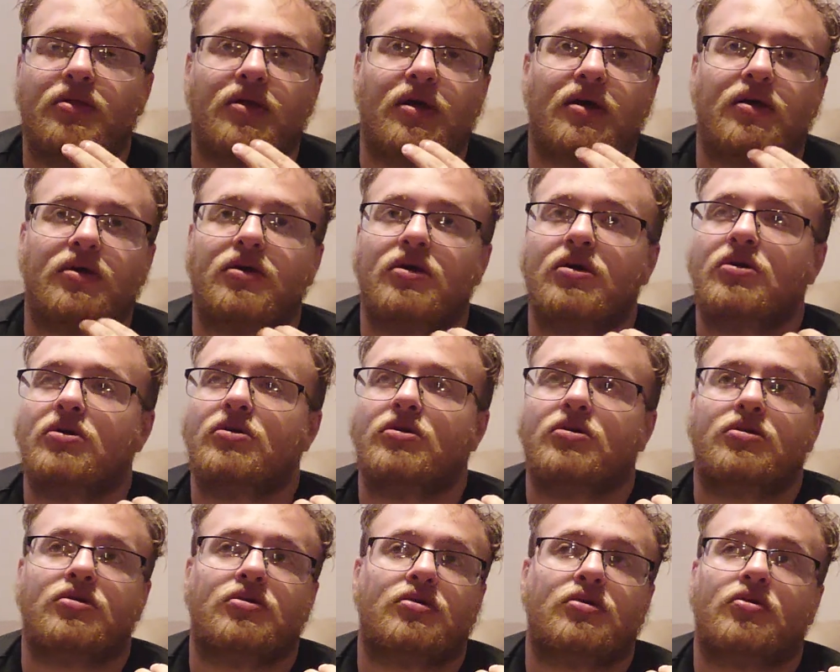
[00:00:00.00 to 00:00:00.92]
like,
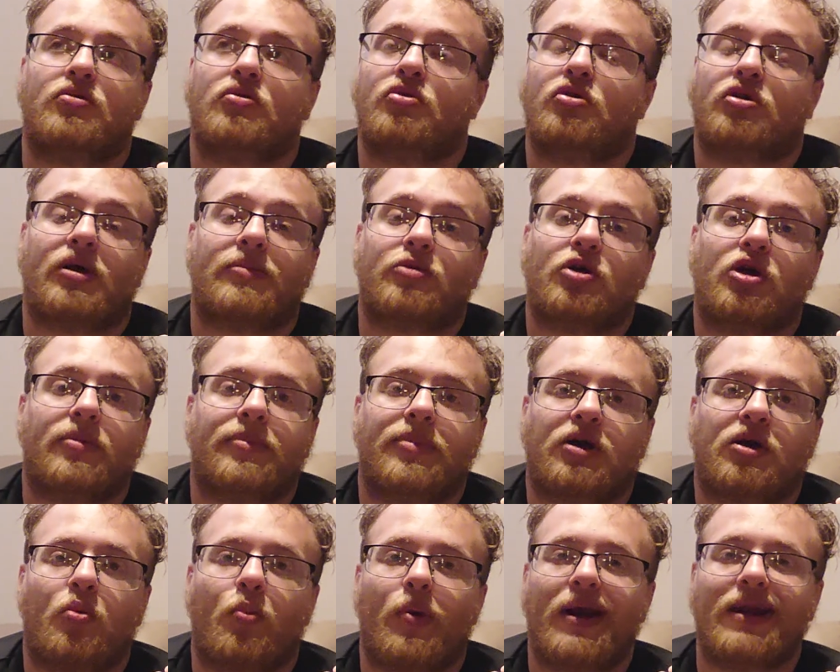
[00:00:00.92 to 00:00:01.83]
look, I've got a
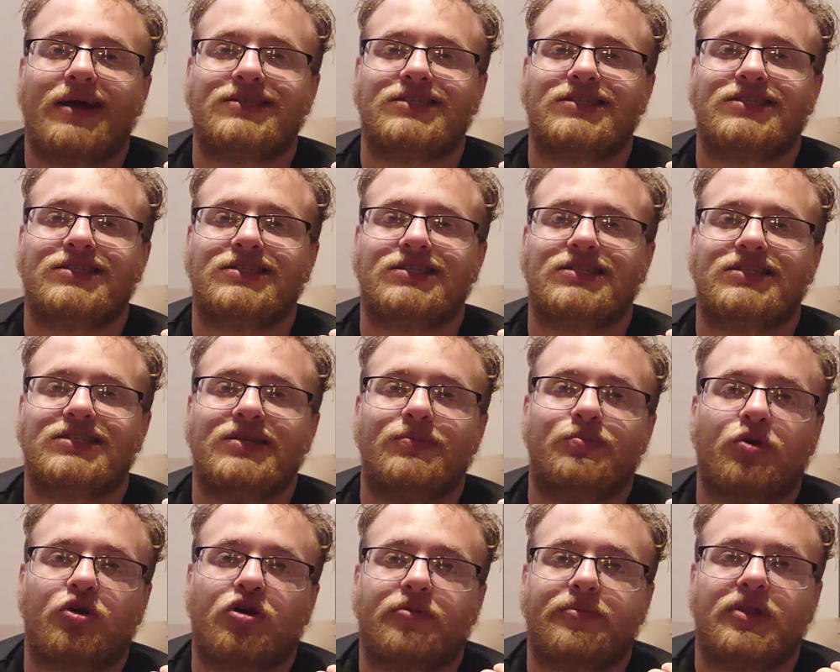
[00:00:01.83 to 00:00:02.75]
bucket wedding just to see,
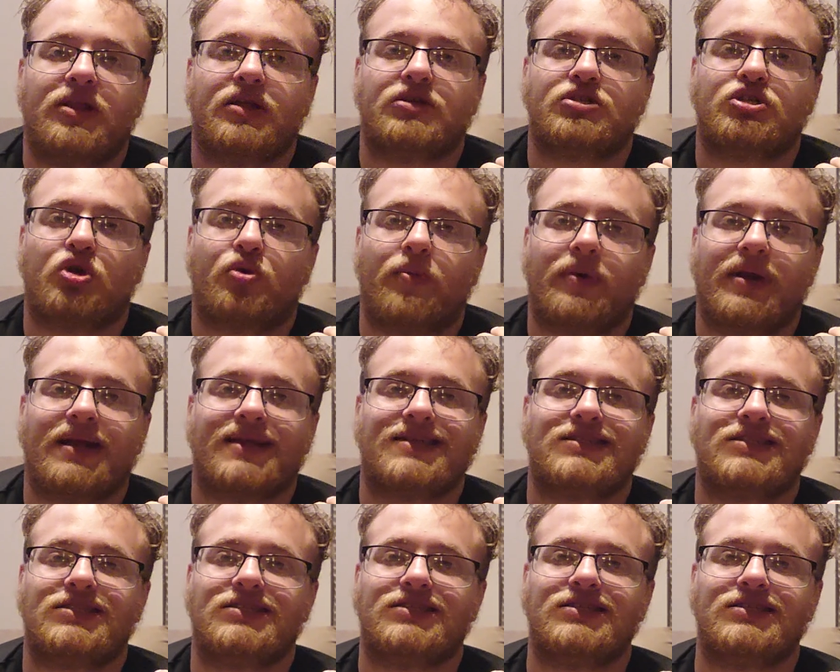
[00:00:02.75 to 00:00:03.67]
broke a million shook wedding
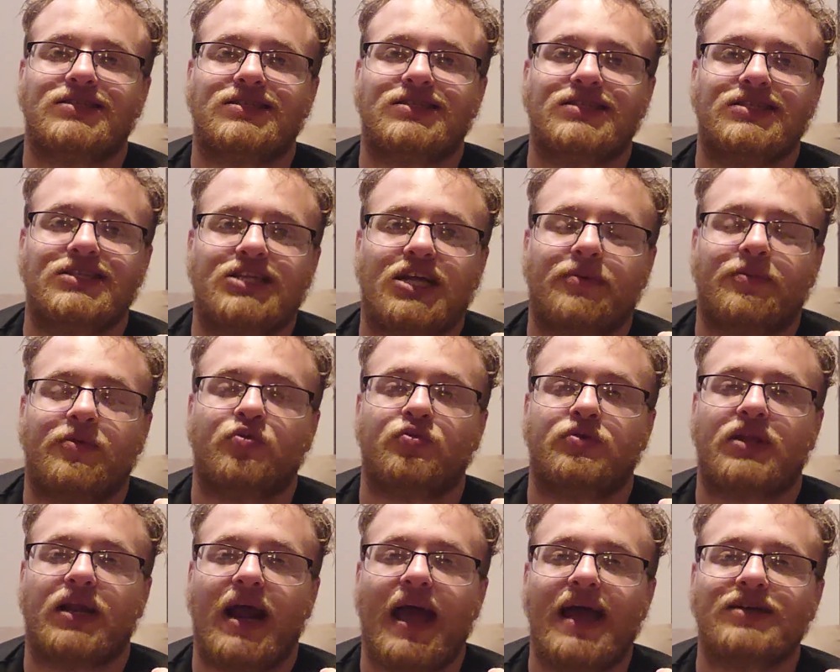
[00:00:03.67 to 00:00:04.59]
just to see, cinema
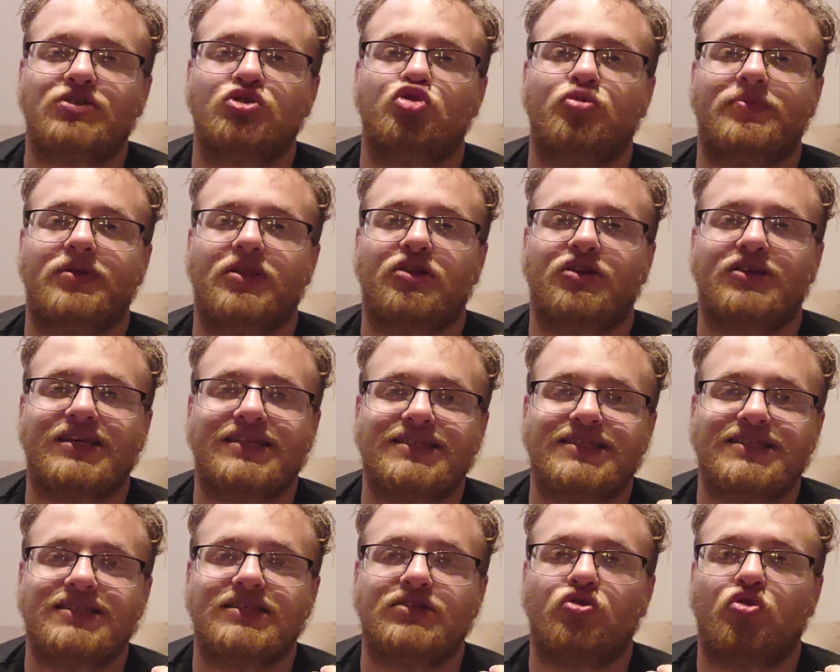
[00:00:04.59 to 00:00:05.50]
with an S stupid looking
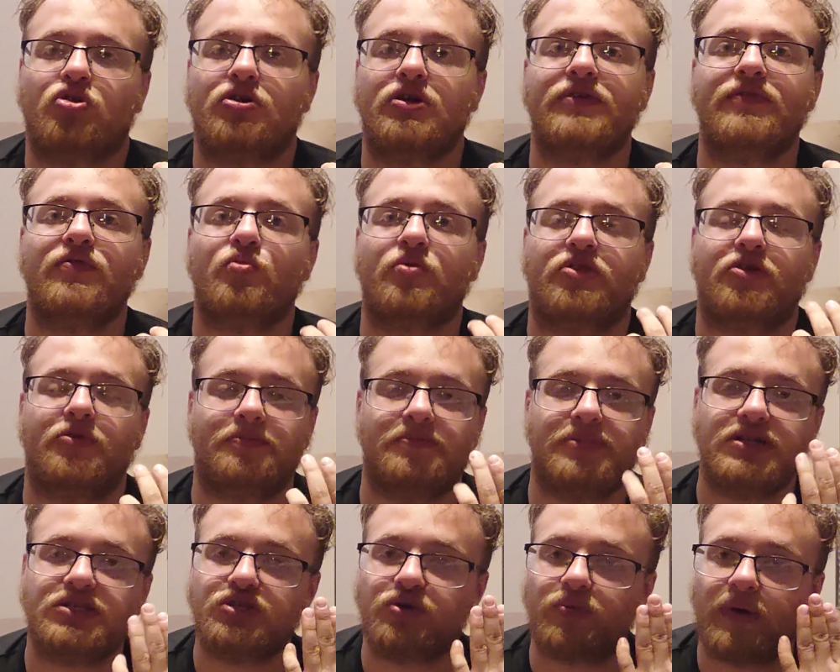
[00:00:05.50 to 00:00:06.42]
scene. Or even with
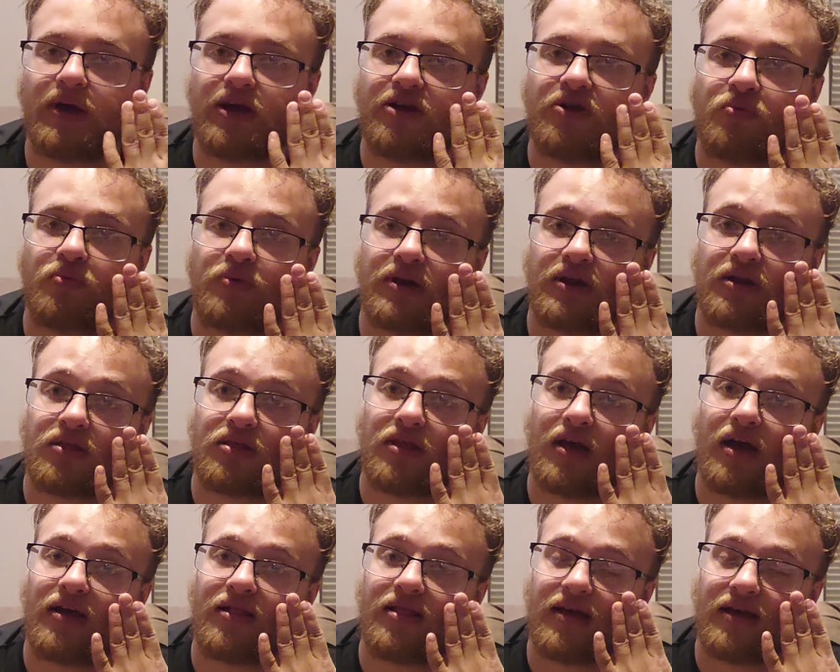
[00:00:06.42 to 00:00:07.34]
Obituary, when it's
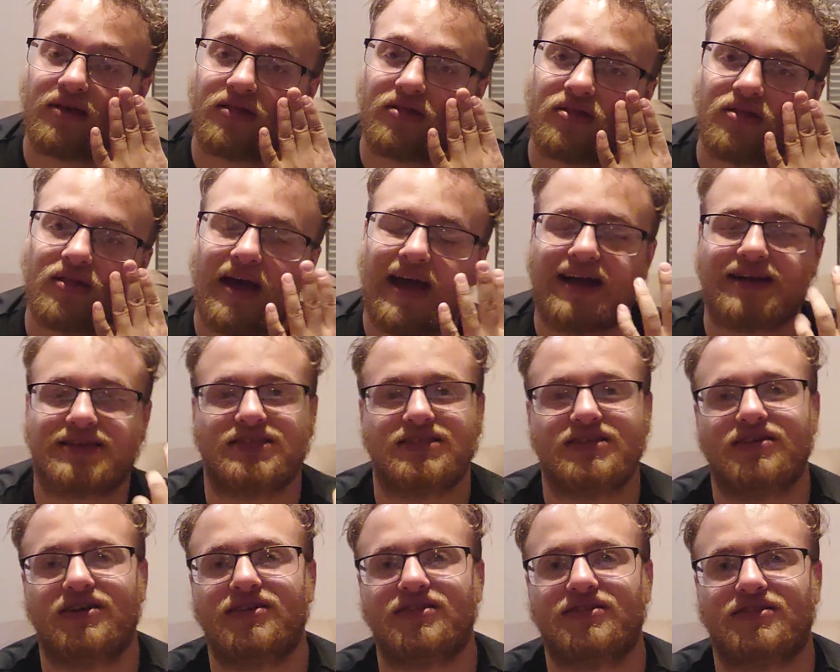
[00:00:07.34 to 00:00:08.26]
not like
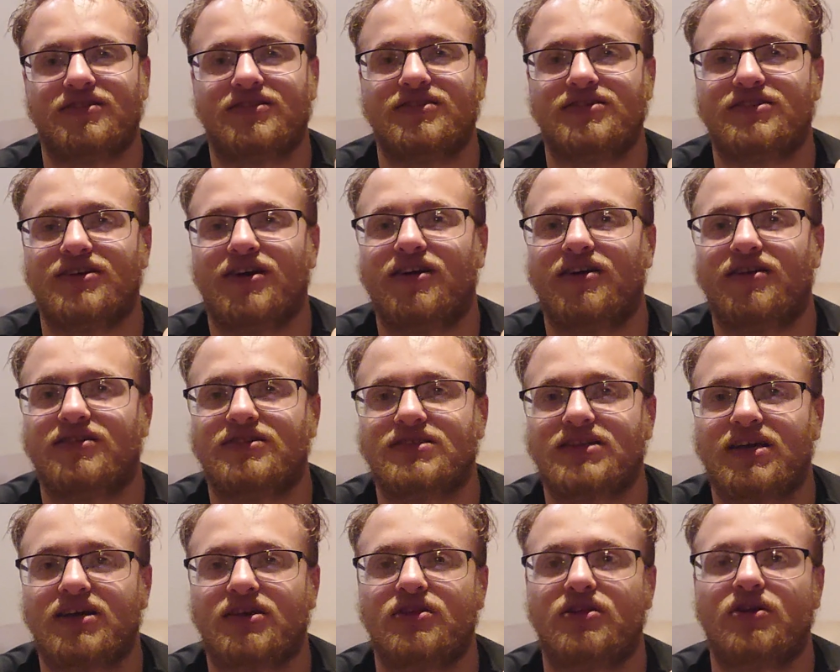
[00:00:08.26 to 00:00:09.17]
actually on the guitar,
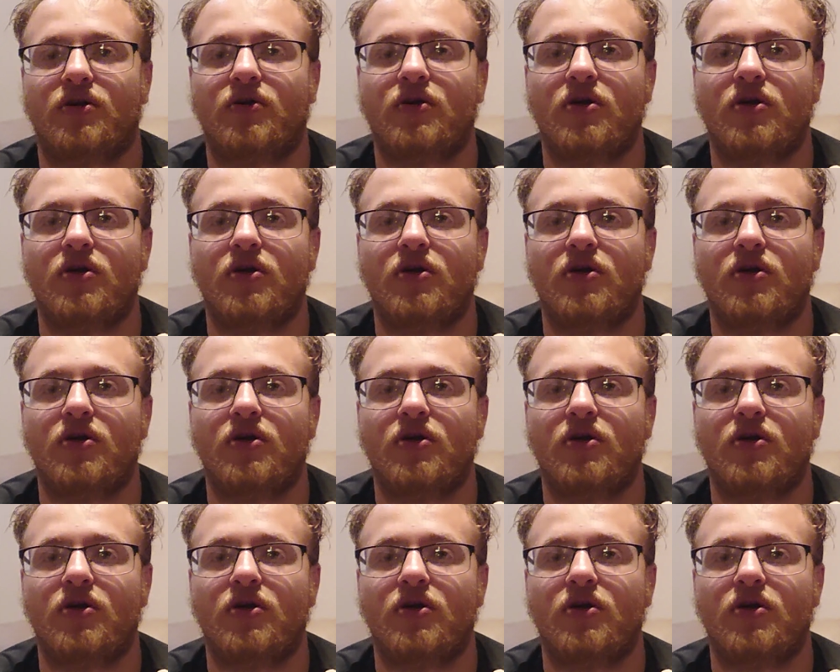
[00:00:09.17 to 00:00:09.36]
it's like,